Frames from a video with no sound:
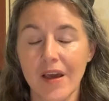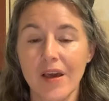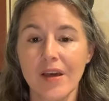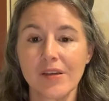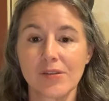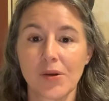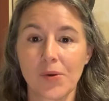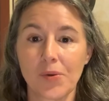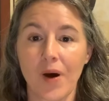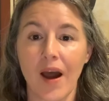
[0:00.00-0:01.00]

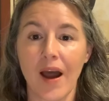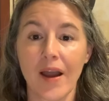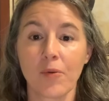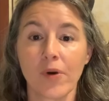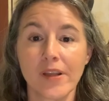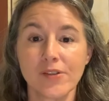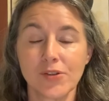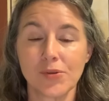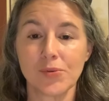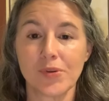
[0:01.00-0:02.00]
So I wanted
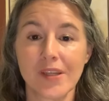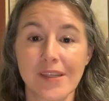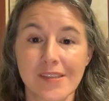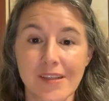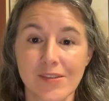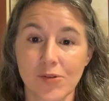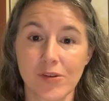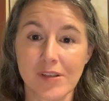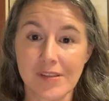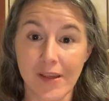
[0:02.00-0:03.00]
to get that done as
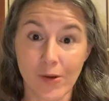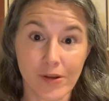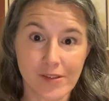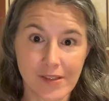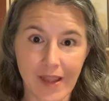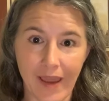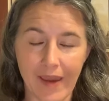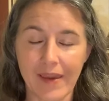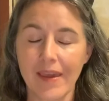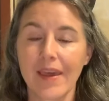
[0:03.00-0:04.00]
early as I could
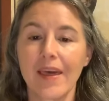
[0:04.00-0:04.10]
today.